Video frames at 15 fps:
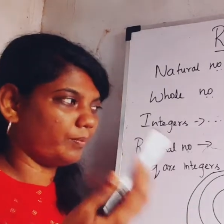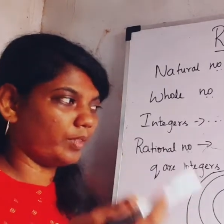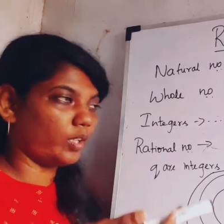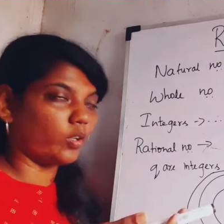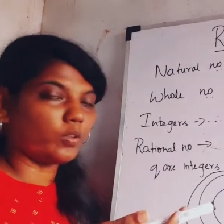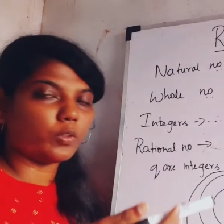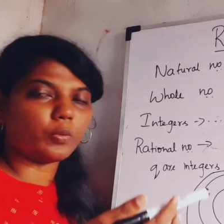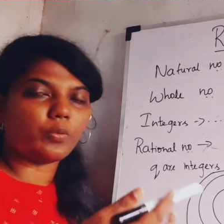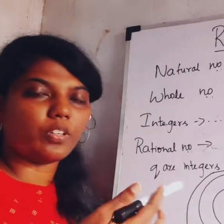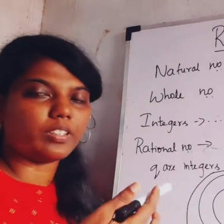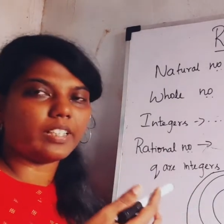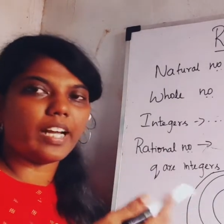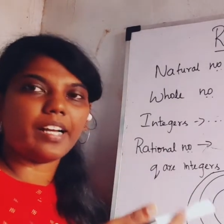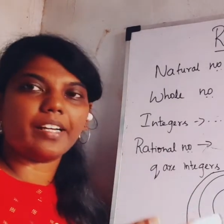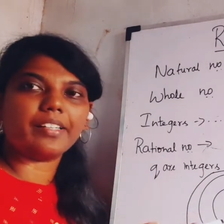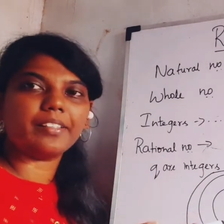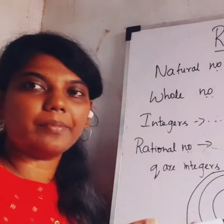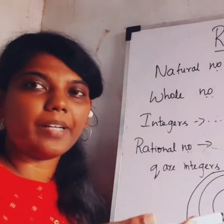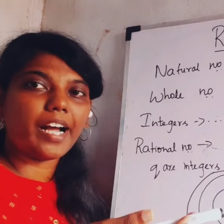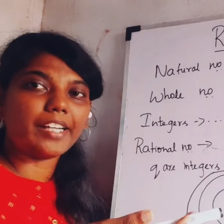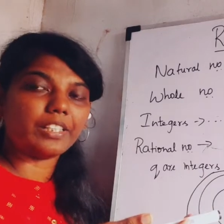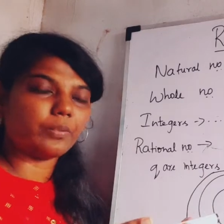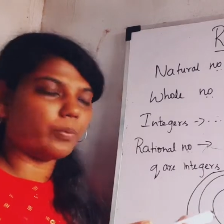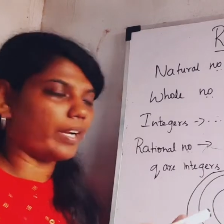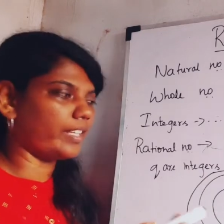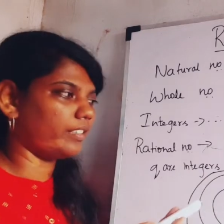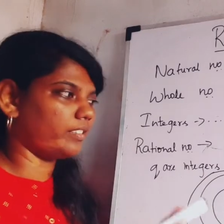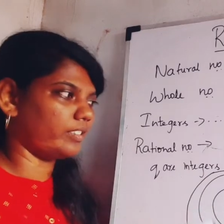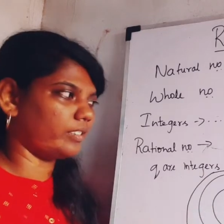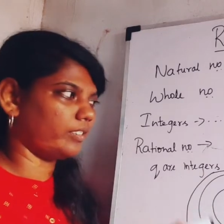go to for the
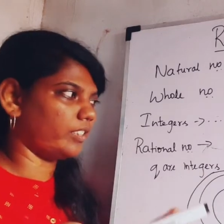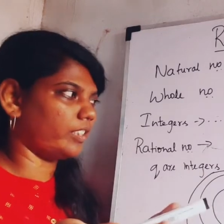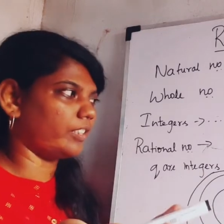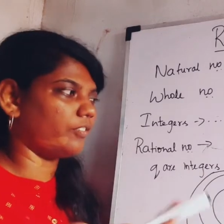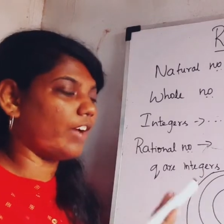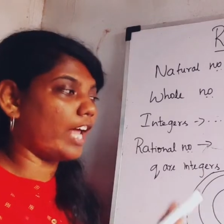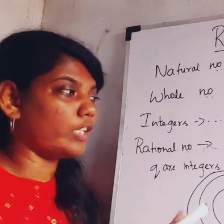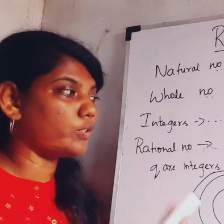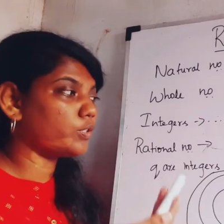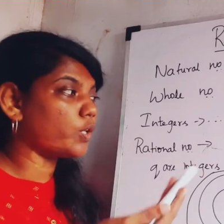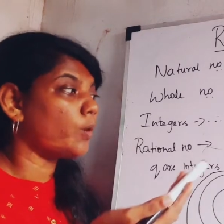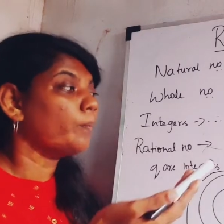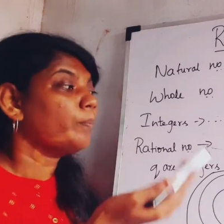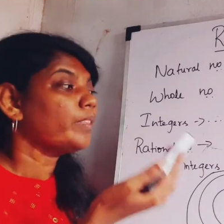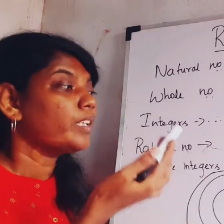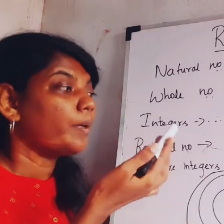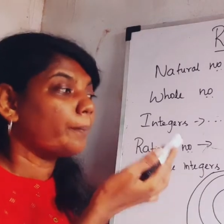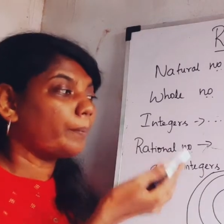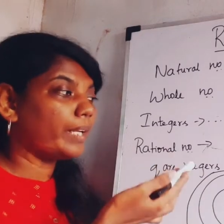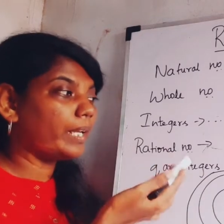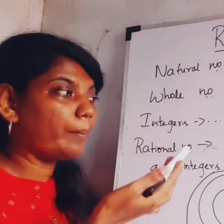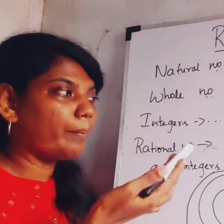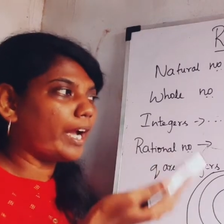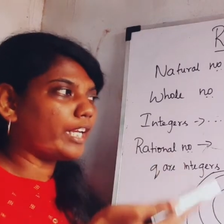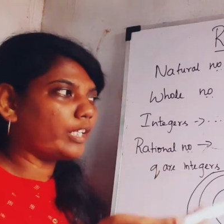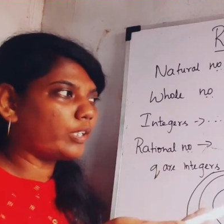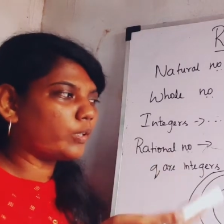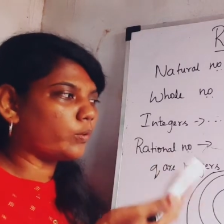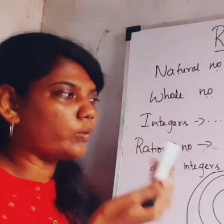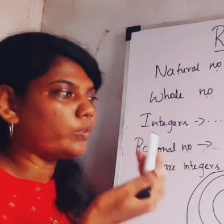undefined value. So P by
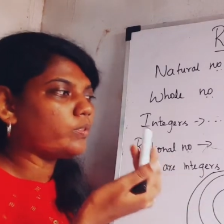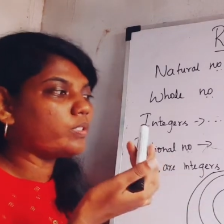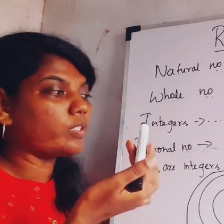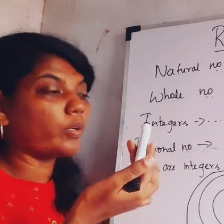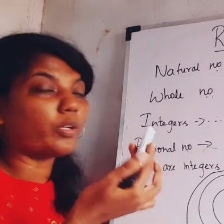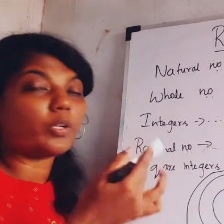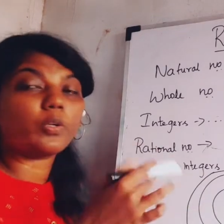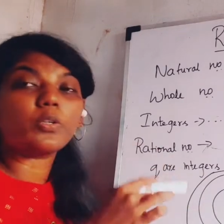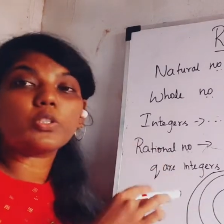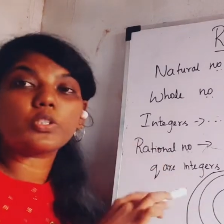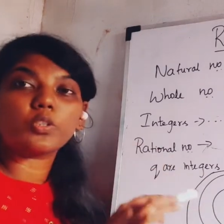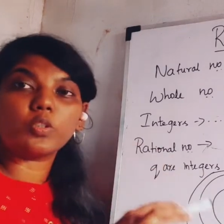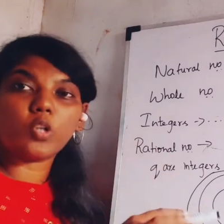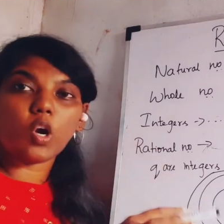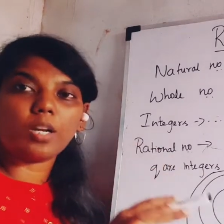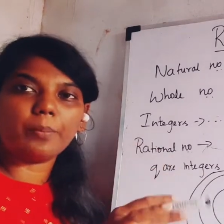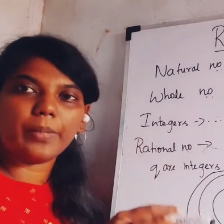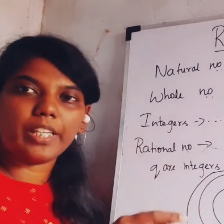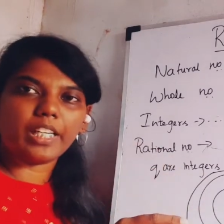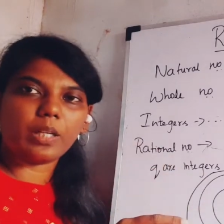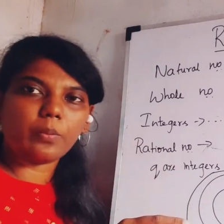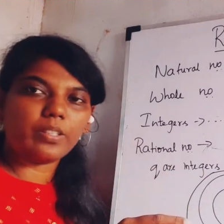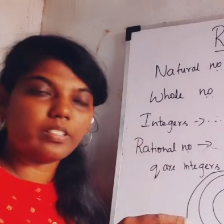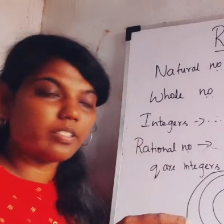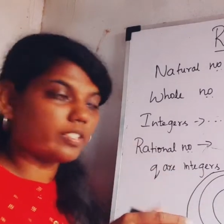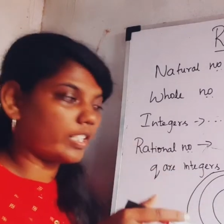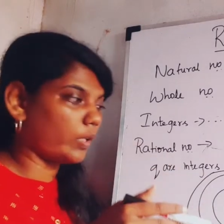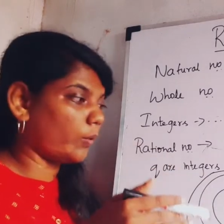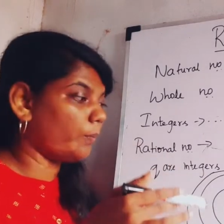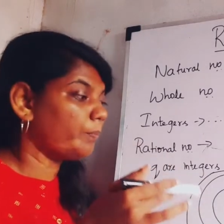Q, so Q should not be equal to
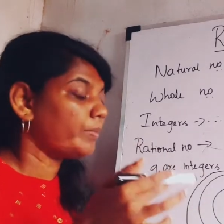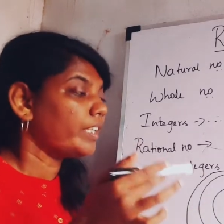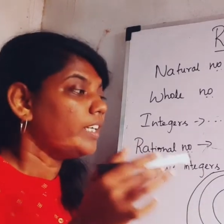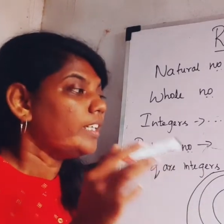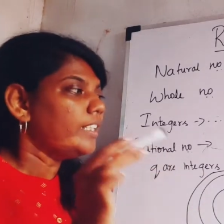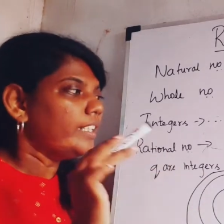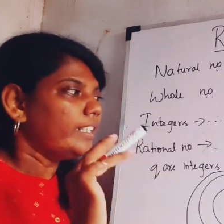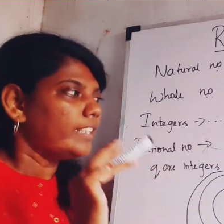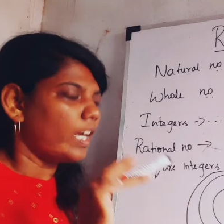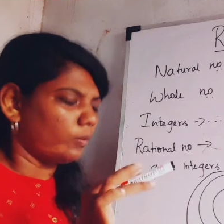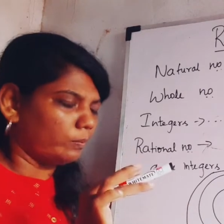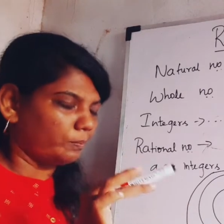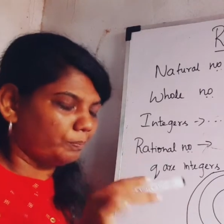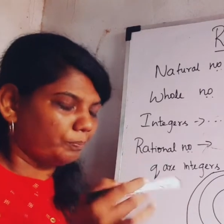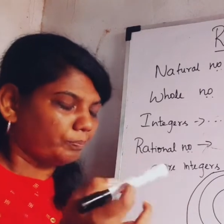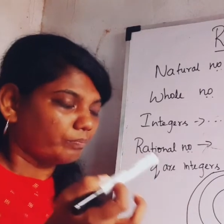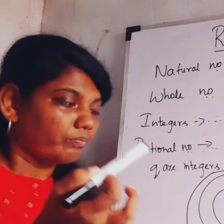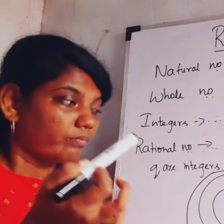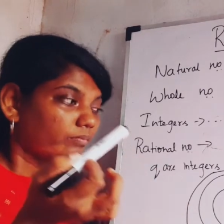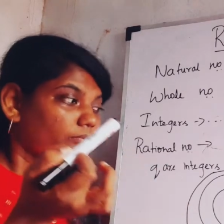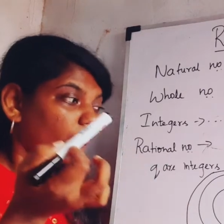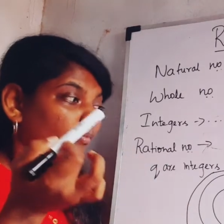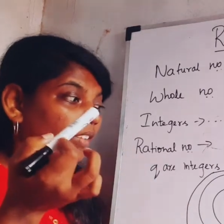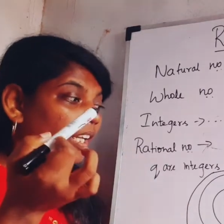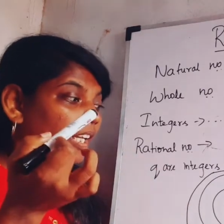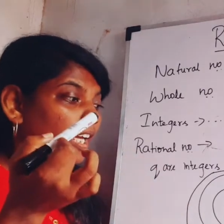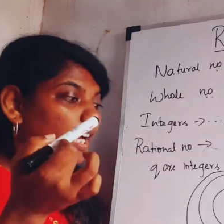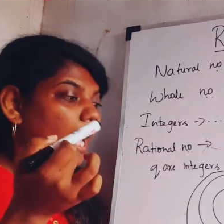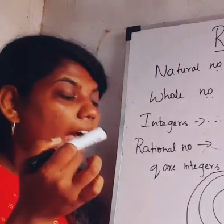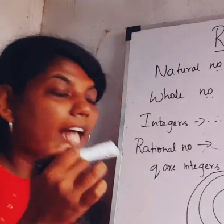0. Now,
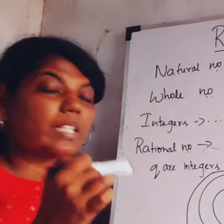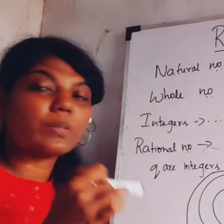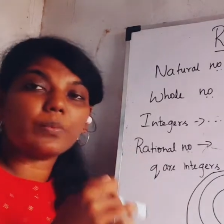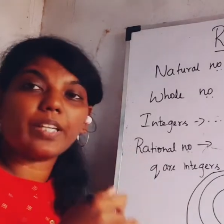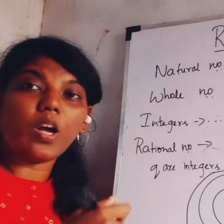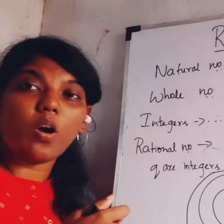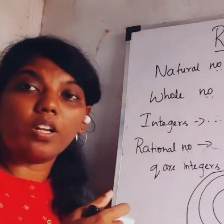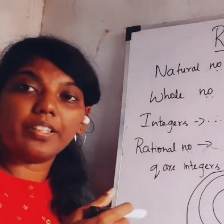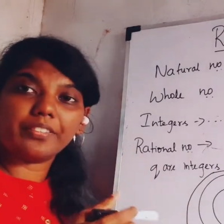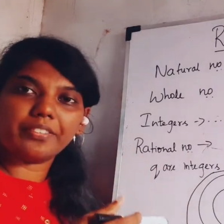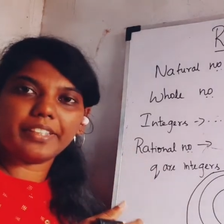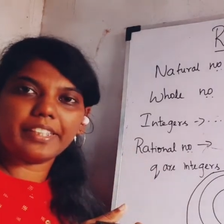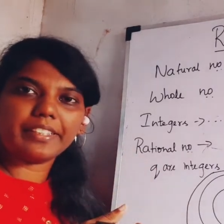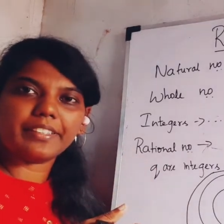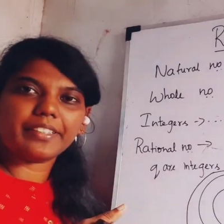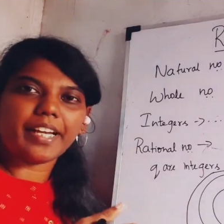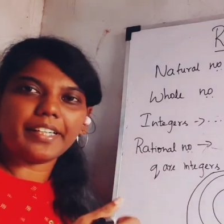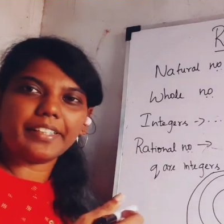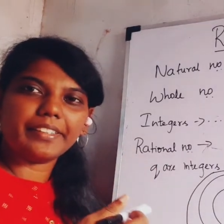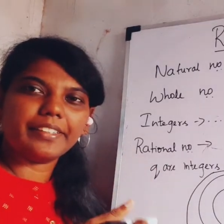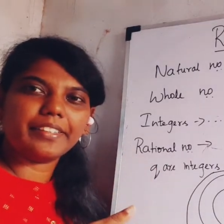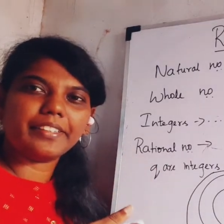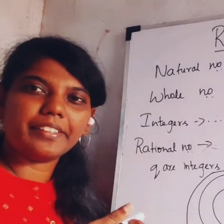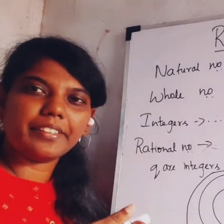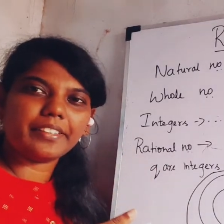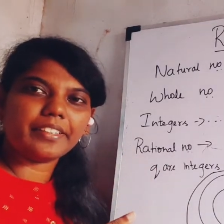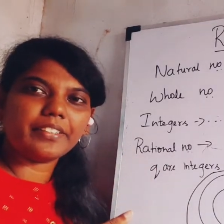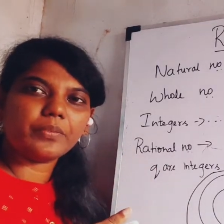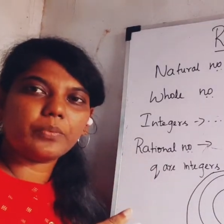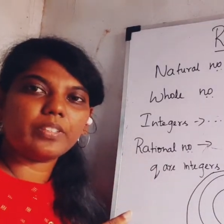as we already studied these
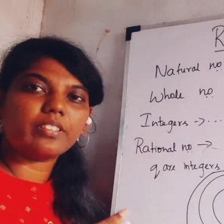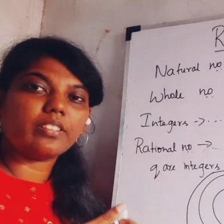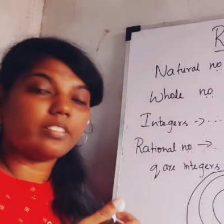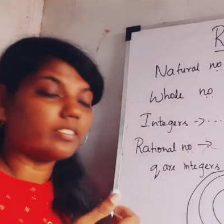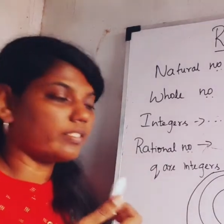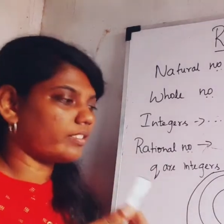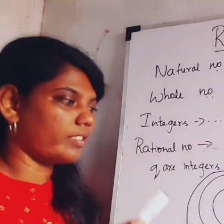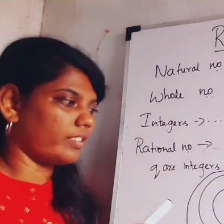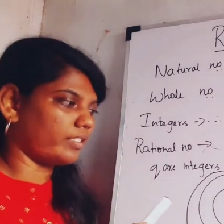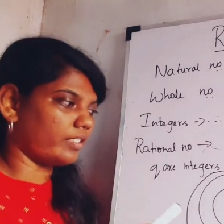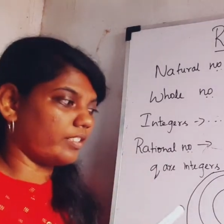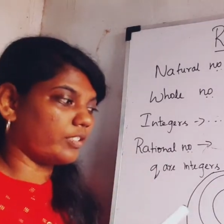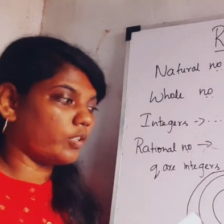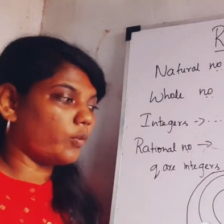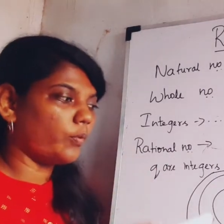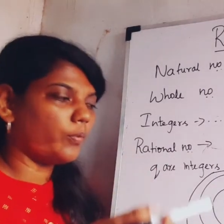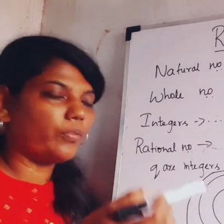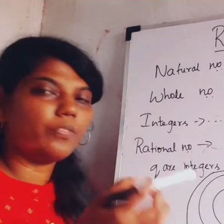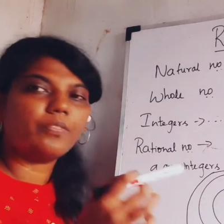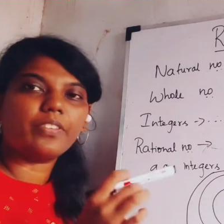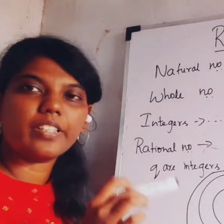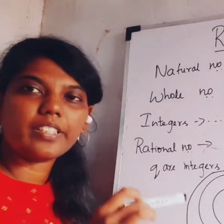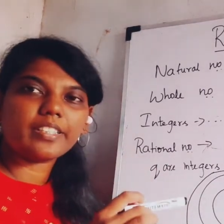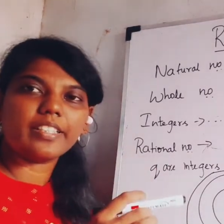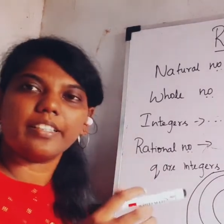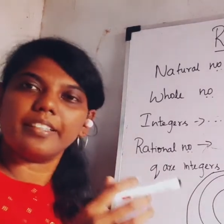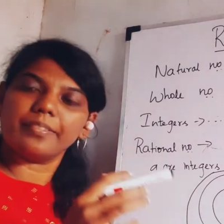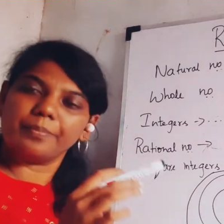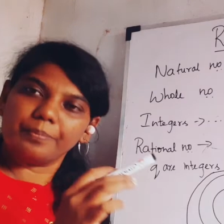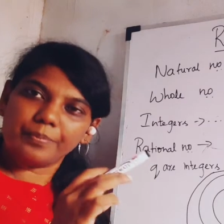things with the circles. So first
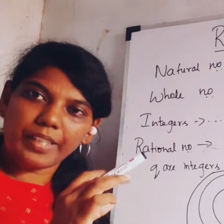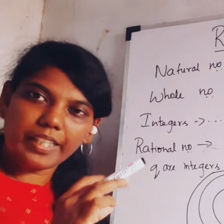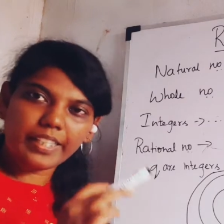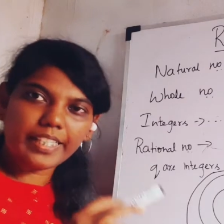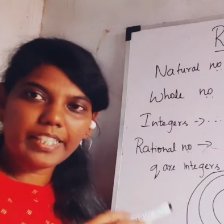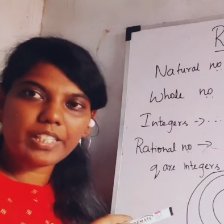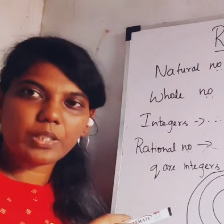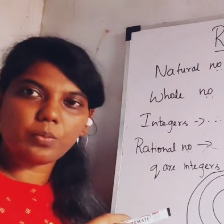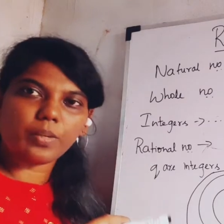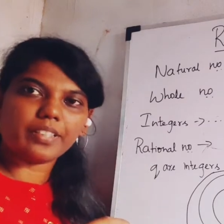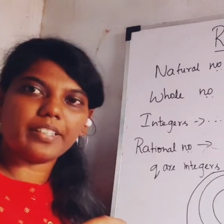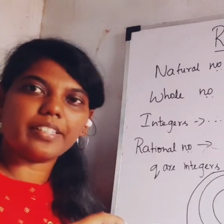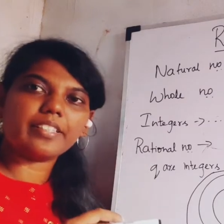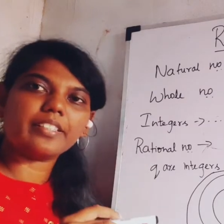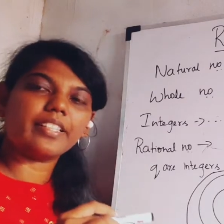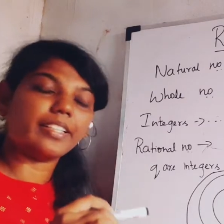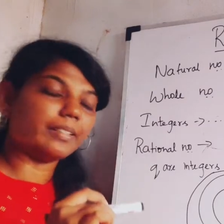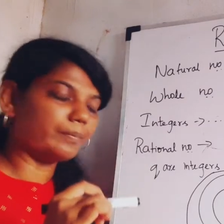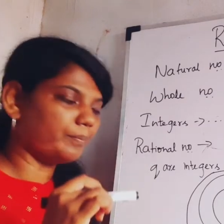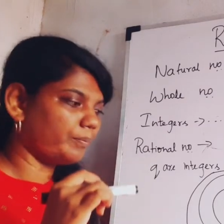the least one, that is the